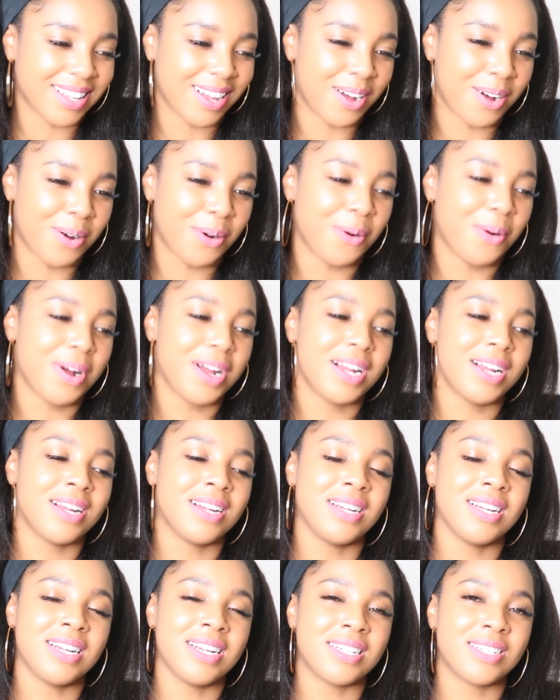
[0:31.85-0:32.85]
So
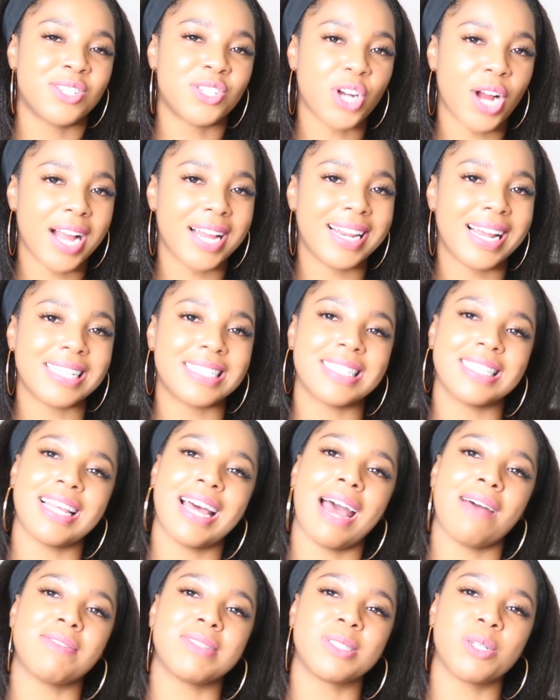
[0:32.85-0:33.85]
trying not to
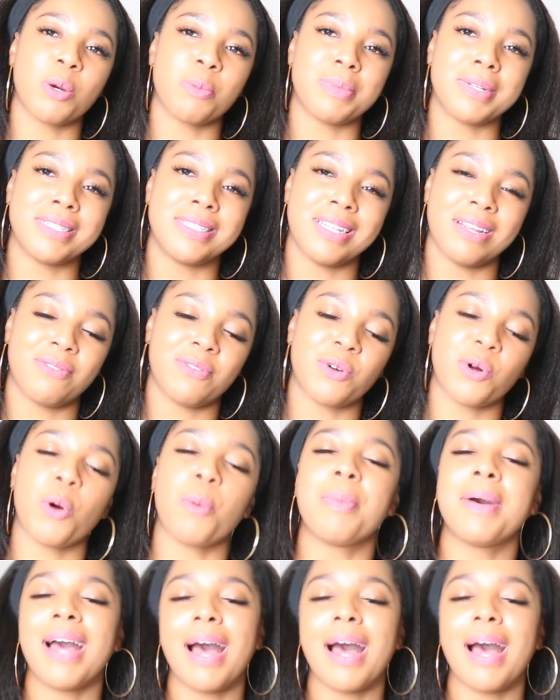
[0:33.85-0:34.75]
laugh is gonna be difficult,